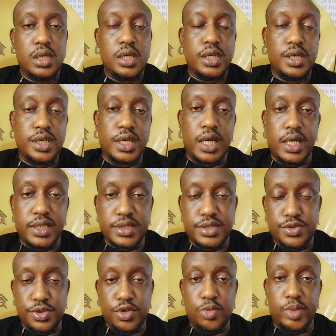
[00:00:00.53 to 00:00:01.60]
Hey guys,
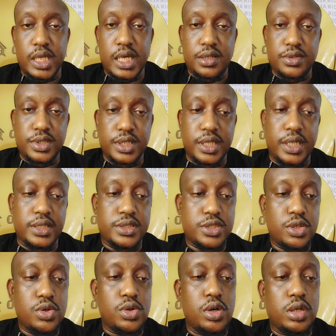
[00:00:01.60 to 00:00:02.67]
Toko Blago here.
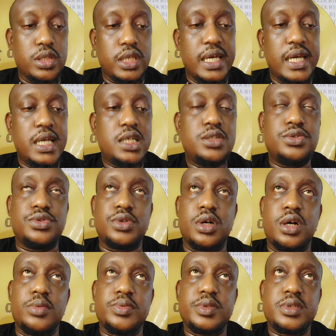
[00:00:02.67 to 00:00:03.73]
So on
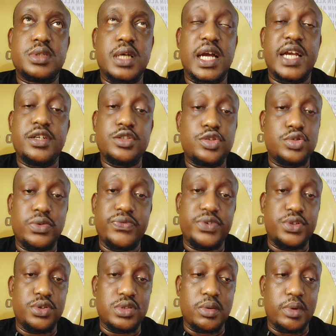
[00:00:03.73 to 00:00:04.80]
airdrops, I used to do
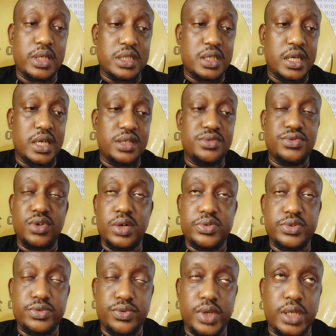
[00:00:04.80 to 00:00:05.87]
videos about
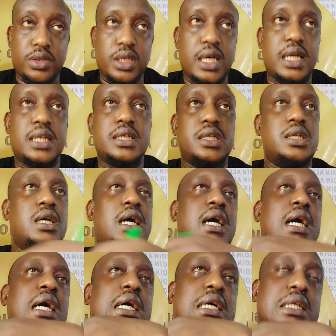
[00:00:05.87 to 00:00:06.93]
airdrops regularly,
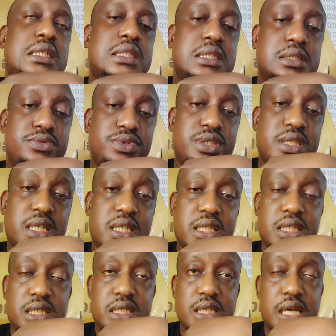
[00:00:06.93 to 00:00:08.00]
and
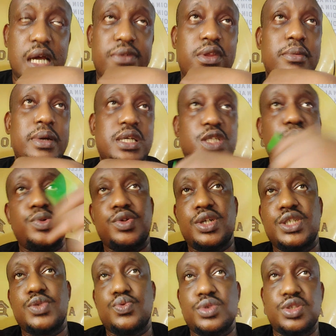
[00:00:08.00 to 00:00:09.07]
recently, after my
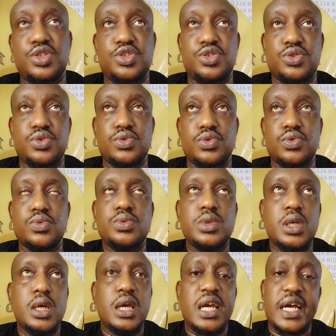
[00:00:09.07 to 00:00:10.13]
experience with Zoo,
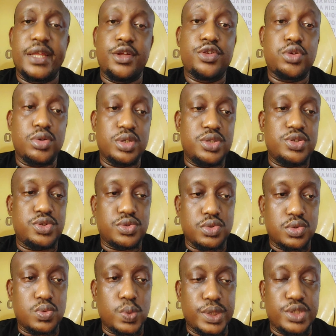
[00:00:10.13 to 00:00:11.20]
and not only Zoo,
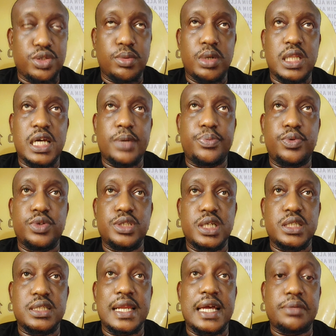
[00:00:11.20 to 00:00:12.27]
with some other
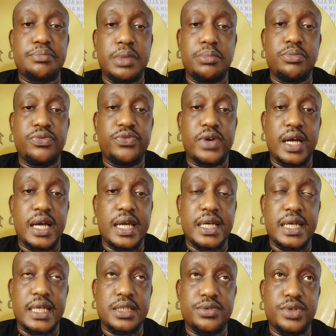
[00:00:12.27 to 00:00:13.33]
projects like
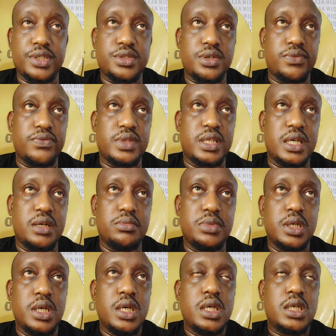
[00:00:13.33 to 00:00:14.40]
Memfi and the rest of them,
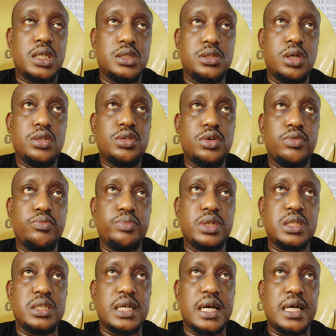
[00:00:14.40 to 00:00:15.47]
it dawned on
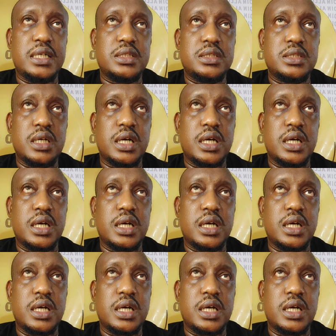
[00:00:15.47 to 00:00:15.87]
me that